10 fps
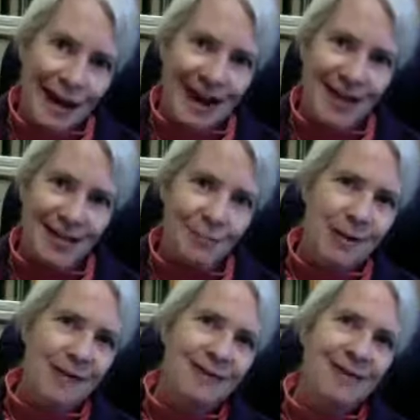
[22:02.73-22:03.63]
age, I
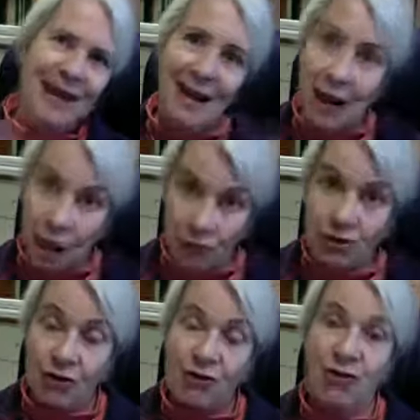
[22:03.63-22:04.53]
mean like 100
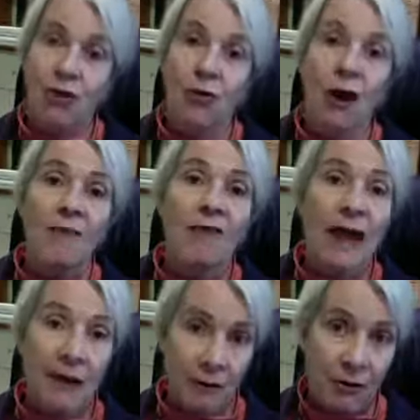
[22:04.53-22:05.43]
years ago, all of the
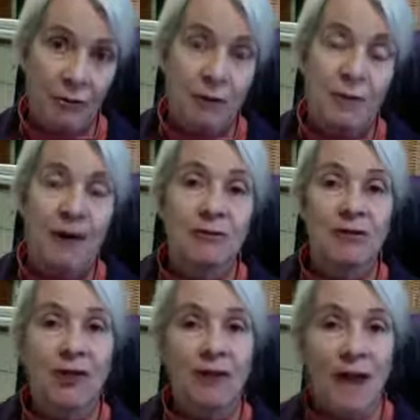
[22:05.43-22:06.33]
heirloom tomatoes,
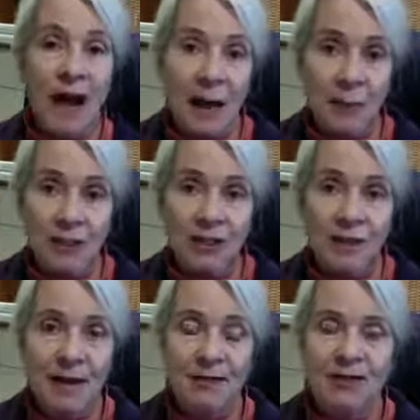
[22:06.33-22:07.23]
all of the hybrid
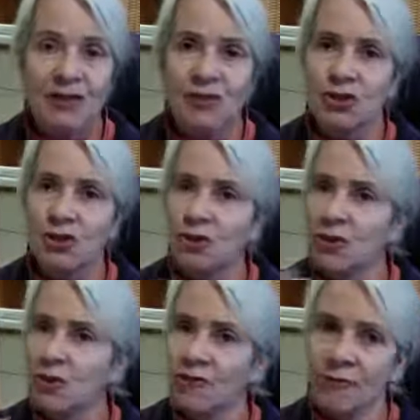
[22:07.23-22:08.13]
tomatoes, those 2
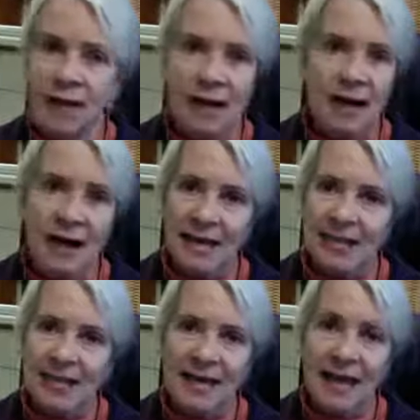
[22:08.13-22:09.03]
and 3
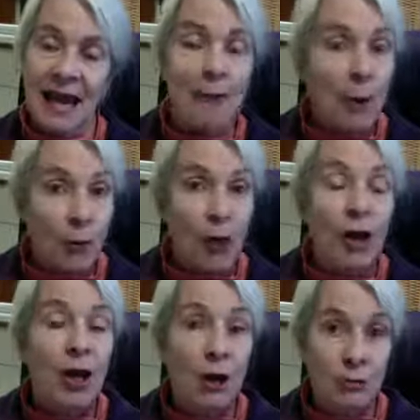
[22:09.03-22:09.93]
kinds that came out
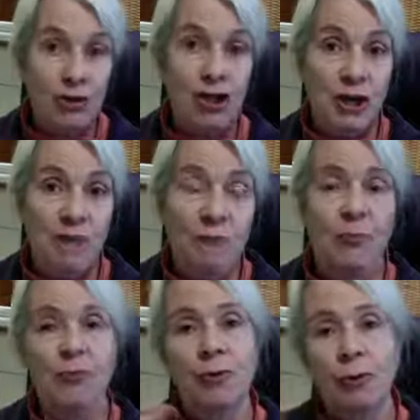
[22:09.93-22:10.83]
originally
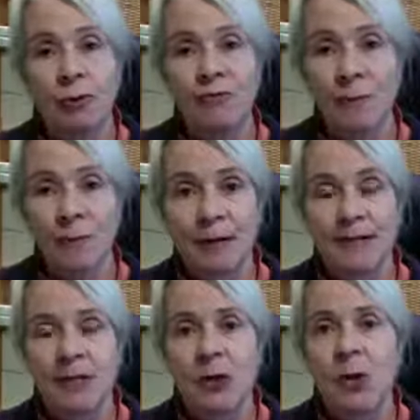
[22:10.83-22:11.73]
from Peru and from
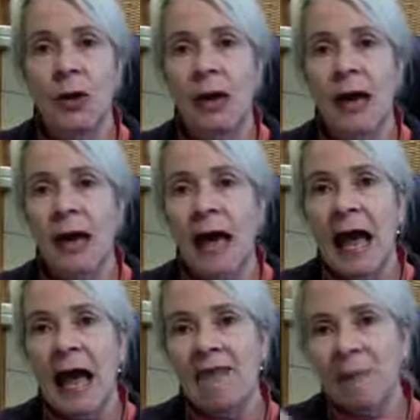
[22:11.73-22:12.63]
Mexico,
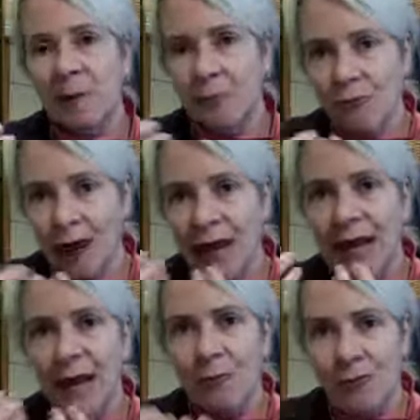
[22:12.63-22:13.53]
have been bred
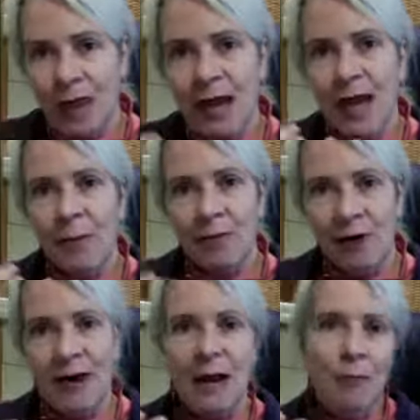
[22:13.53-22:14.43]
and bred and
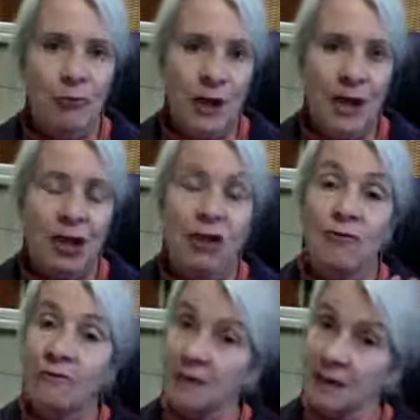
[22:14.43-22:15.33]
bred and bred. And
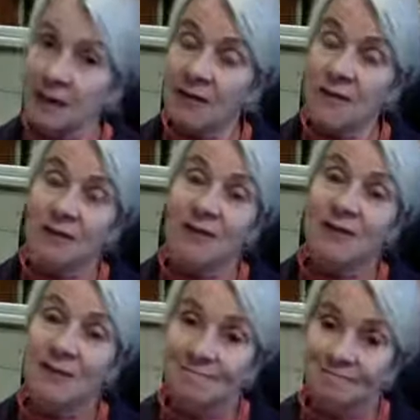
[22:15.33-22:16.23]
you've seen
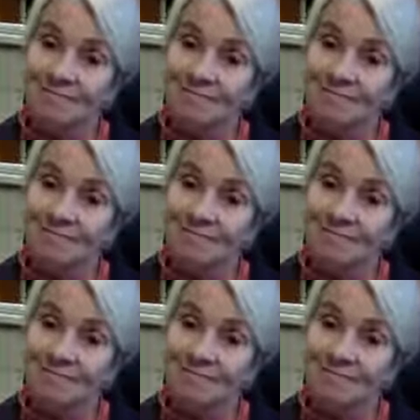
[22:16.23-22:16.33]
those